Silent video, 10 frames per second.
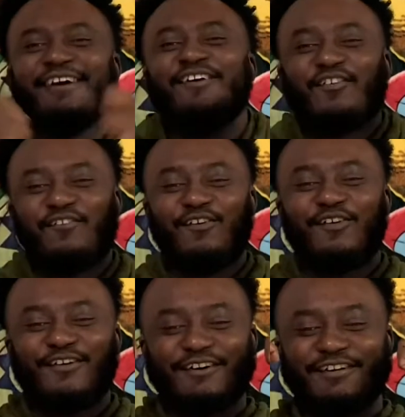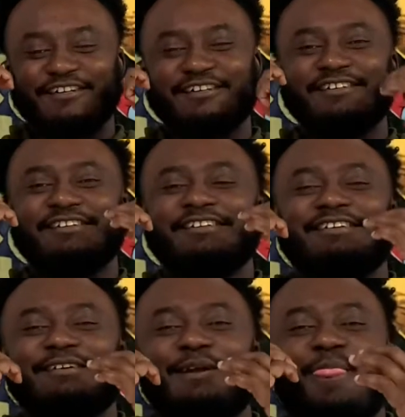for
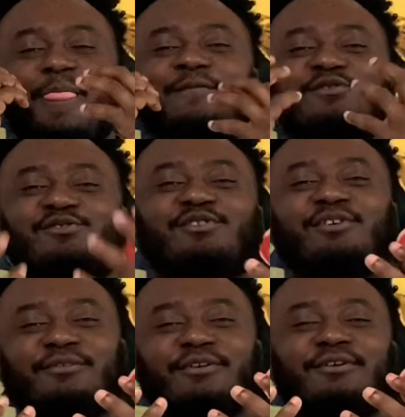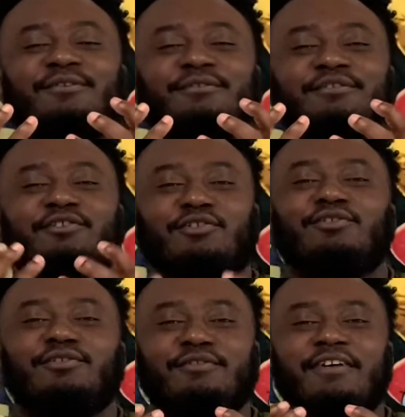Zoro
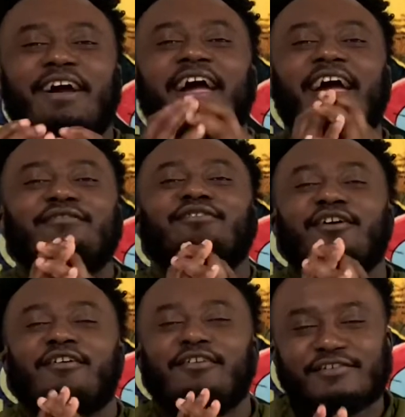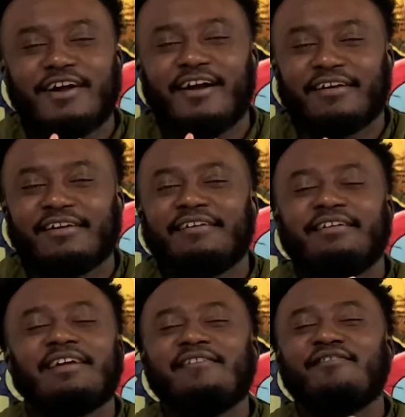to have Conqueror's Haki.
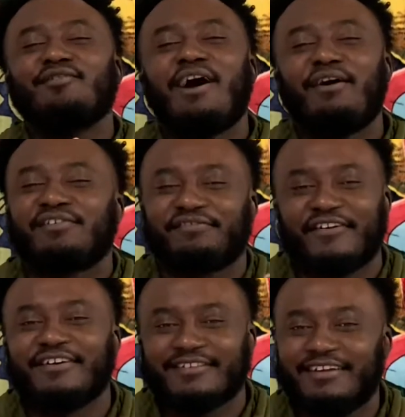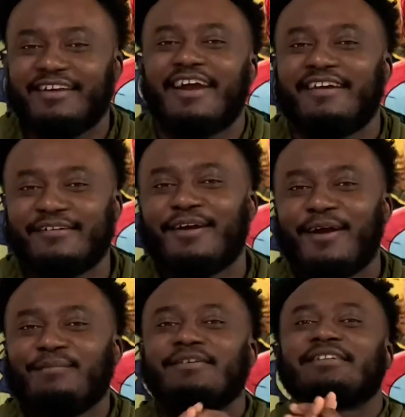Even though I was felt he had it,
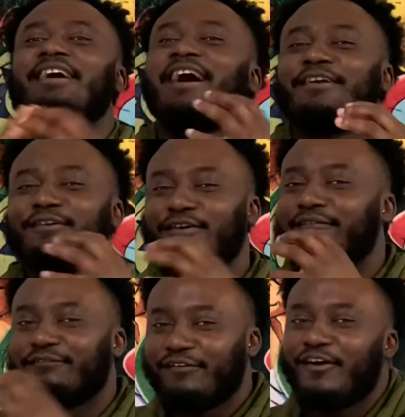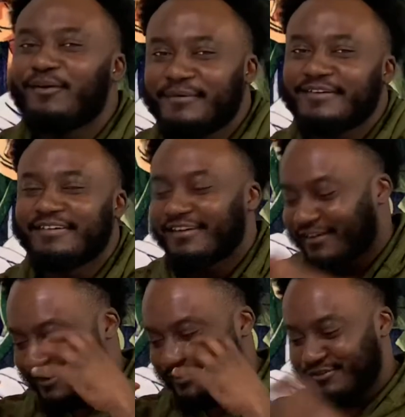but Kaido confirming
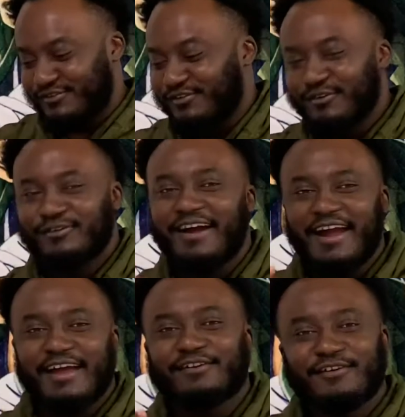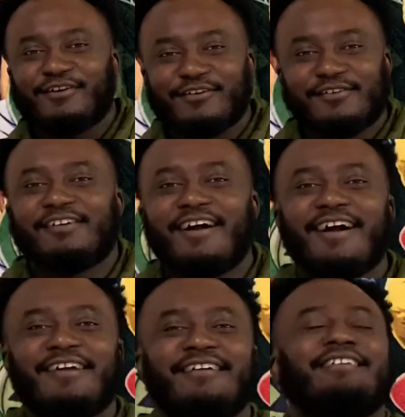Zoro had Conqueror's
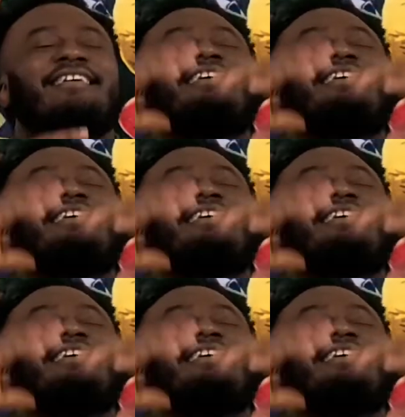Haki,